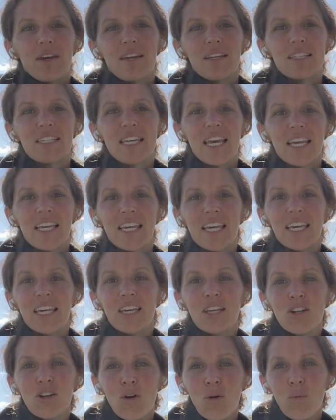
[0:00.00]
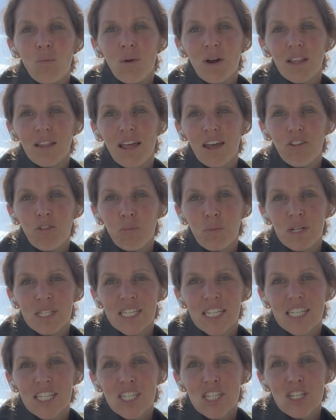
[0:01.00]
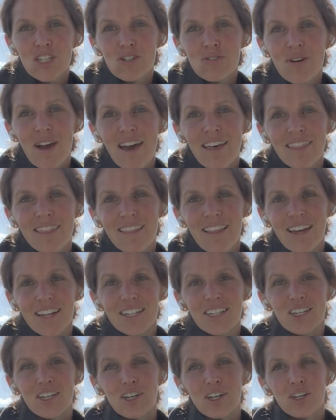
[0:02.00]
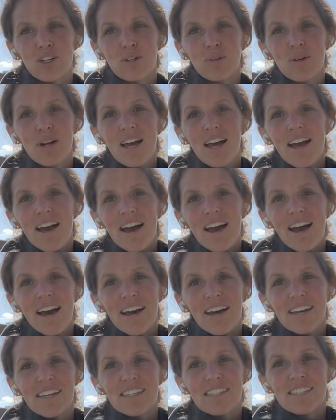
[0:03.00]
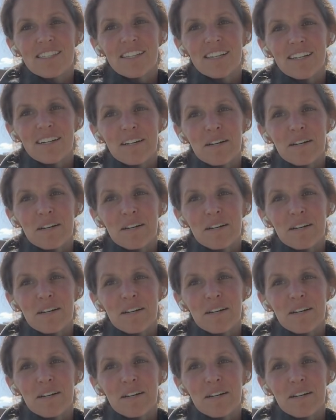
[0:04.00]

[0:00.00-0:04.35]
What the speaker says: take in what life presents you and let go as